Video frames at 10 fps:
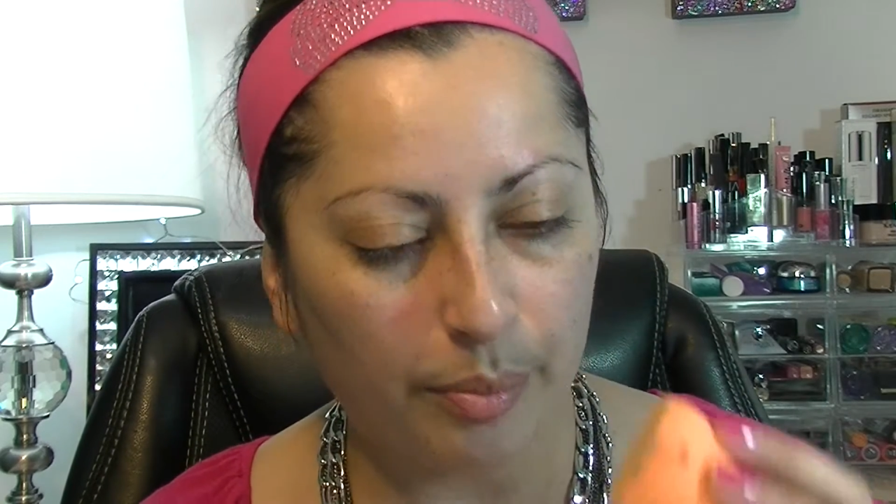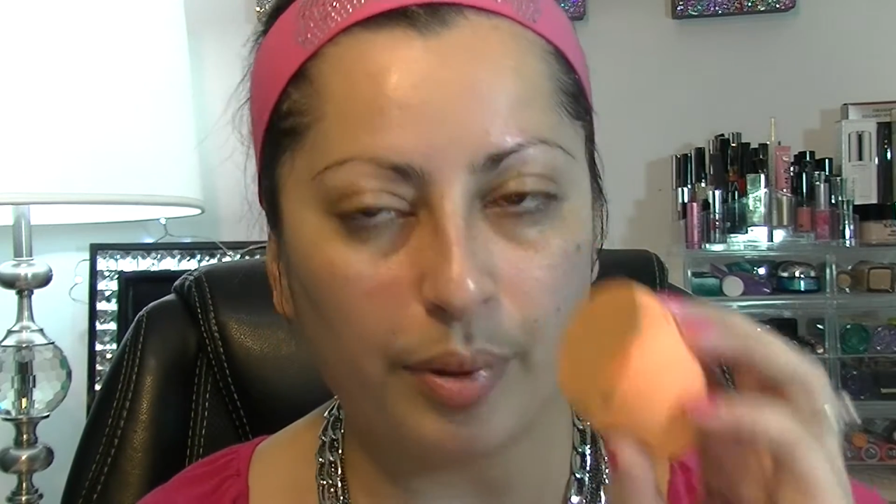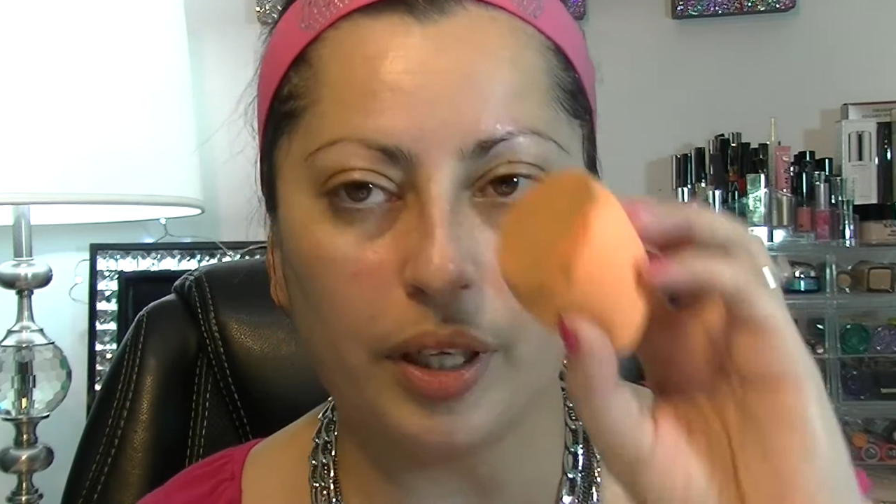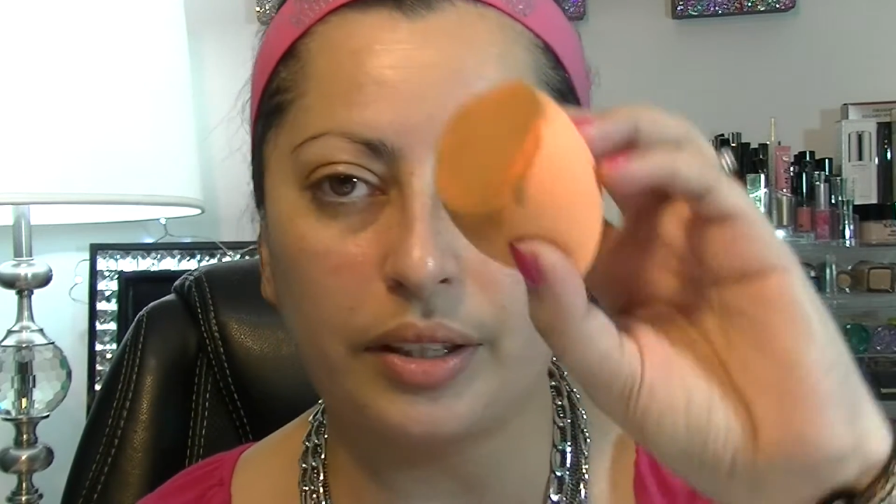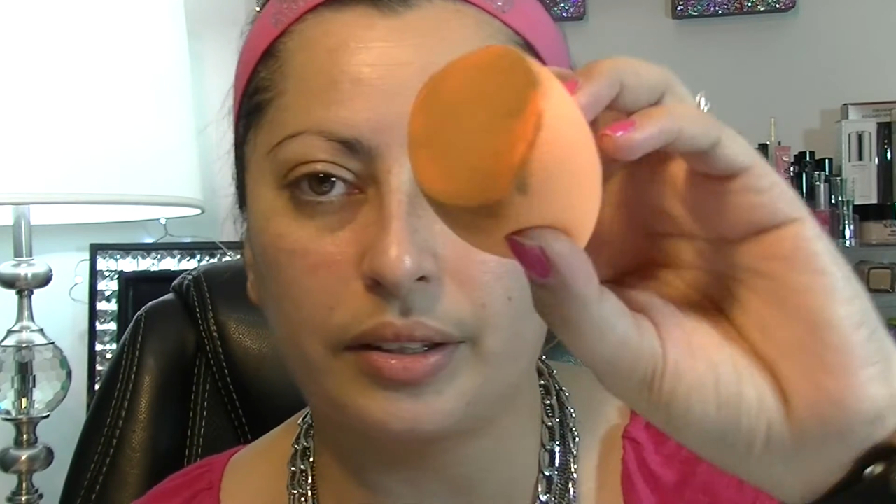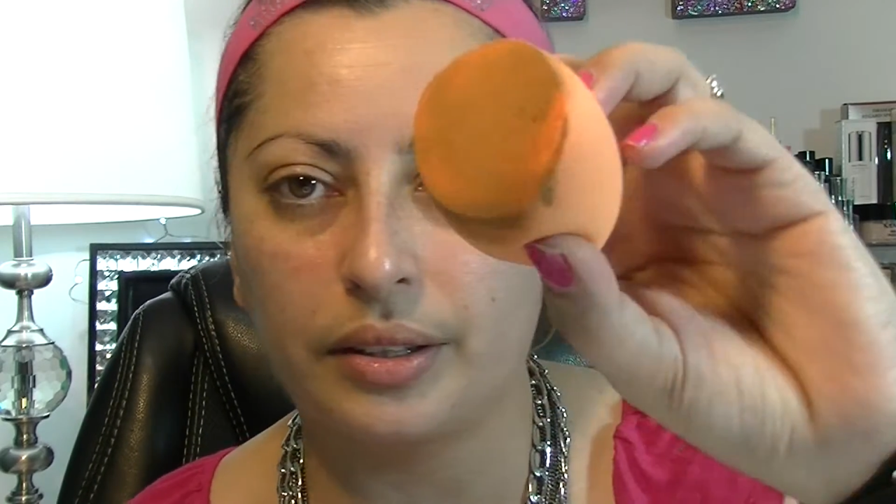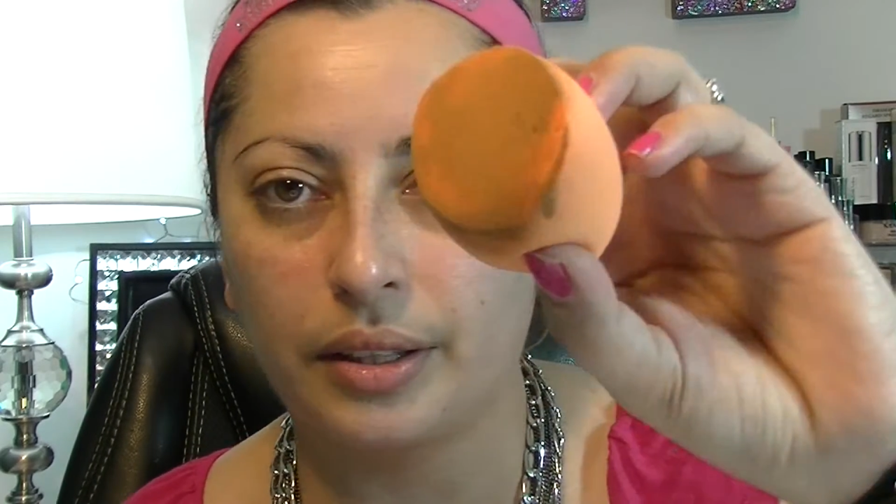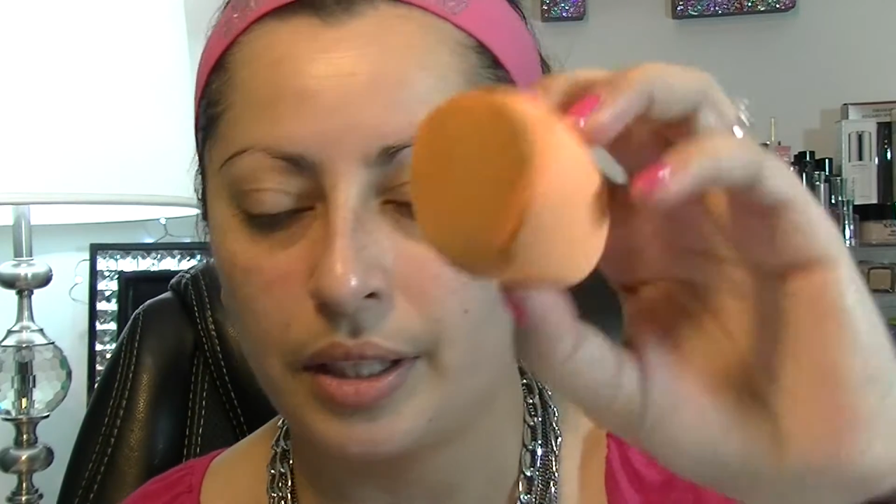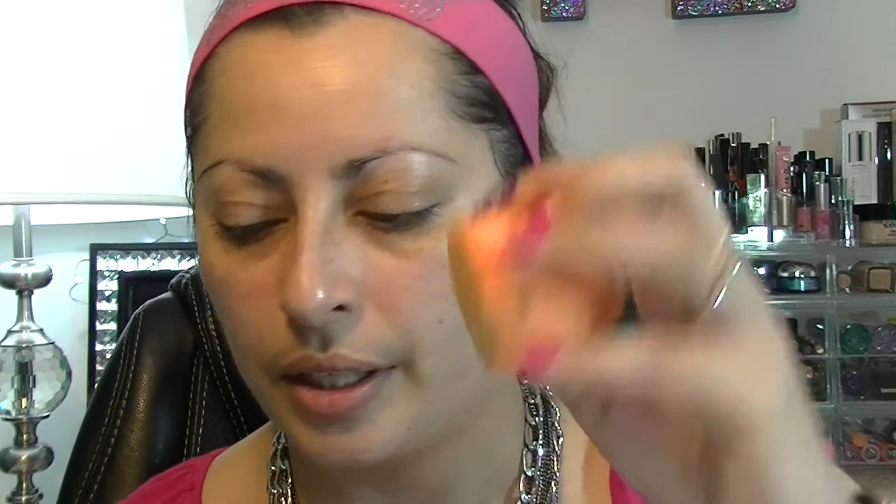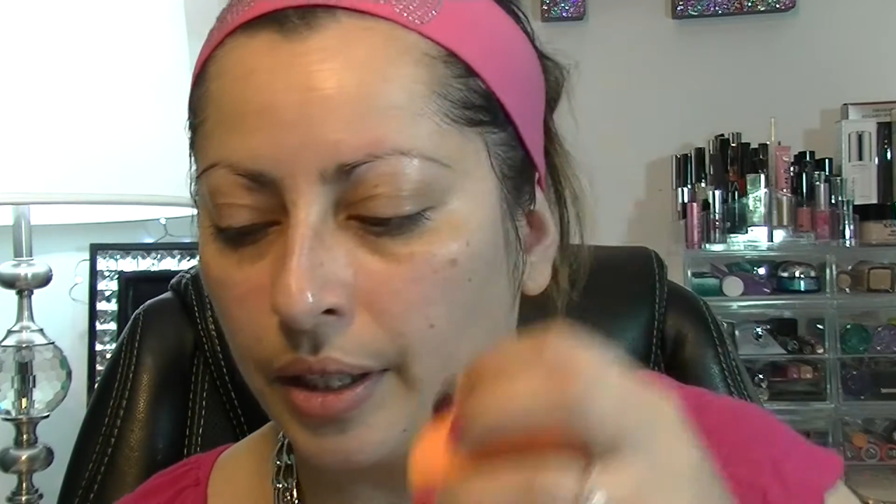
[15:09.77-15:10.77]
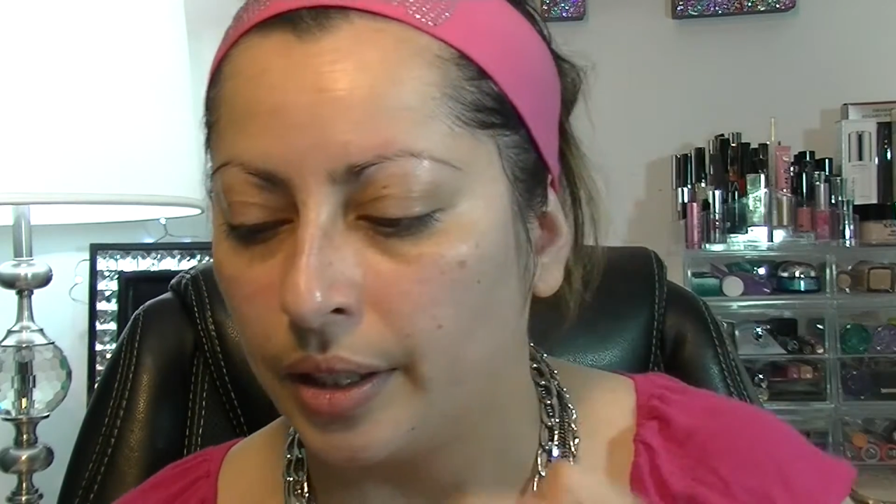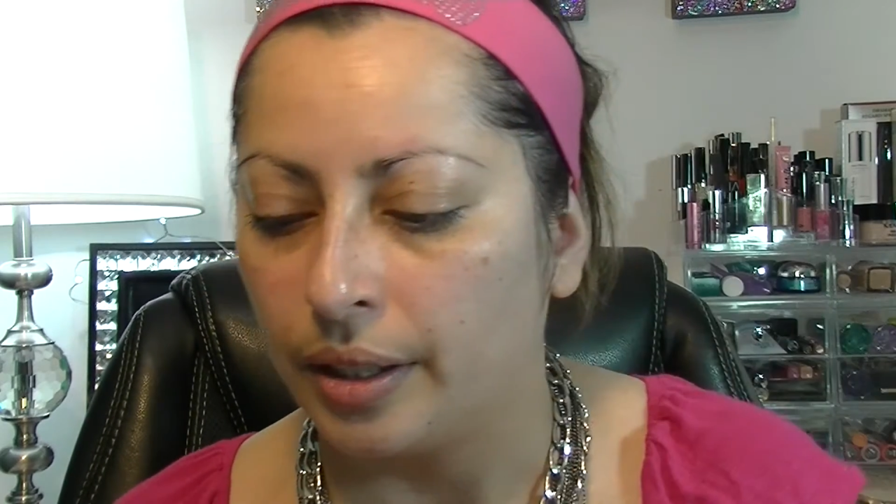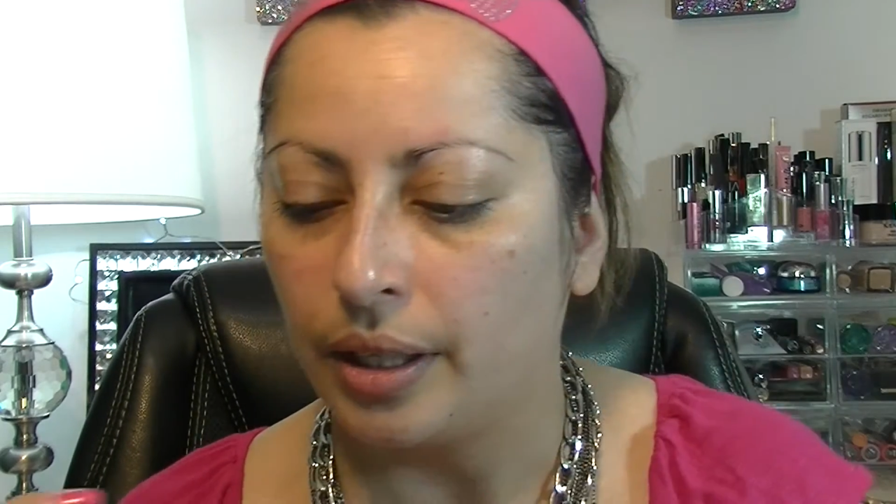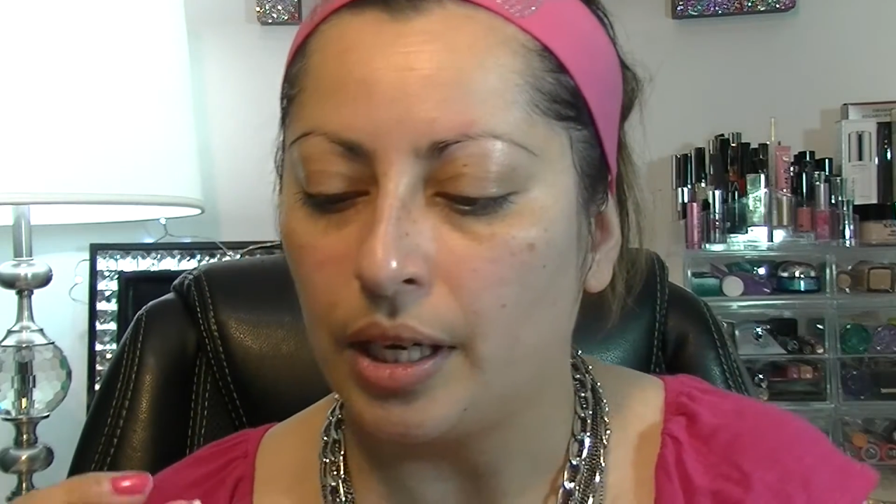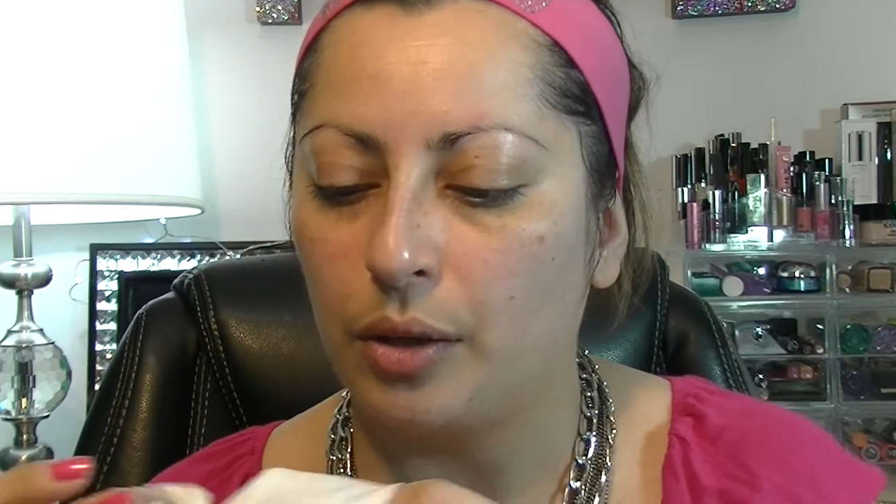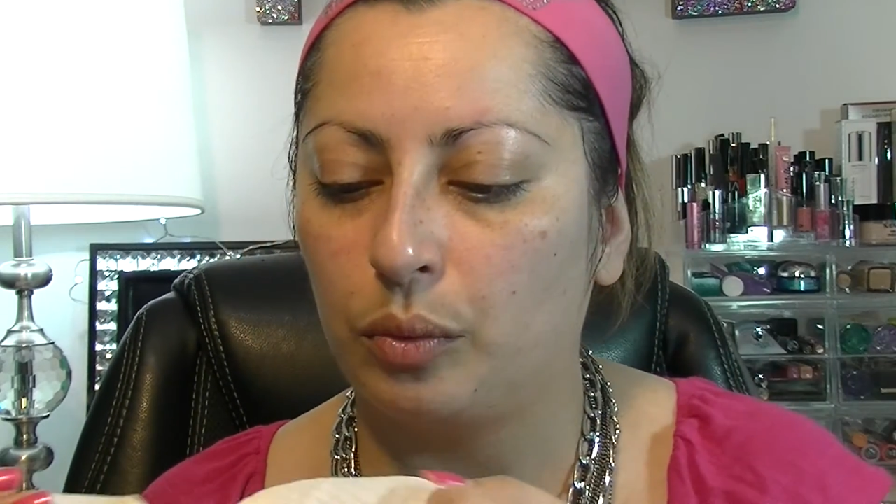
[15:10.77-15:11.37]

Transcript: but I